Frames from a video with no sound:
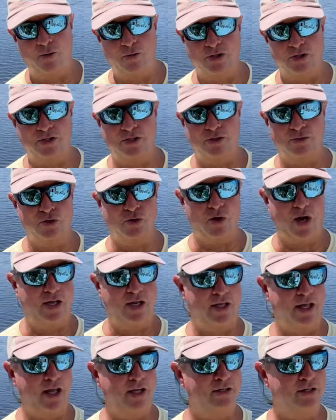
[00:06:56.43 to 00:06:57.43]
We're still trying to
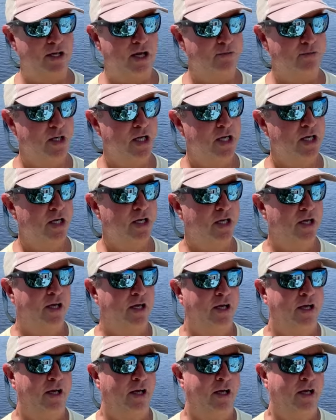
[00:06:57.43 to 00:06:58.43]
catch up.
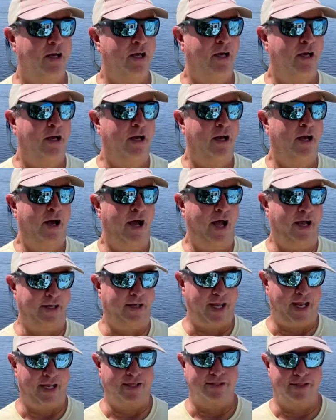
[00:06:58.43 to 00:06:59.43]
I
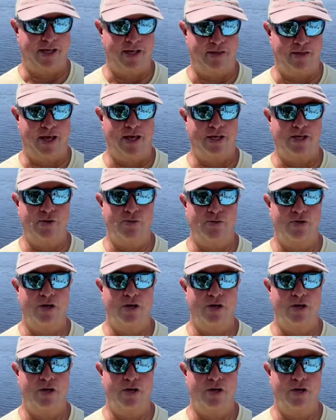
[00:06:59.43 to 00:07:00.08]
can't say thank you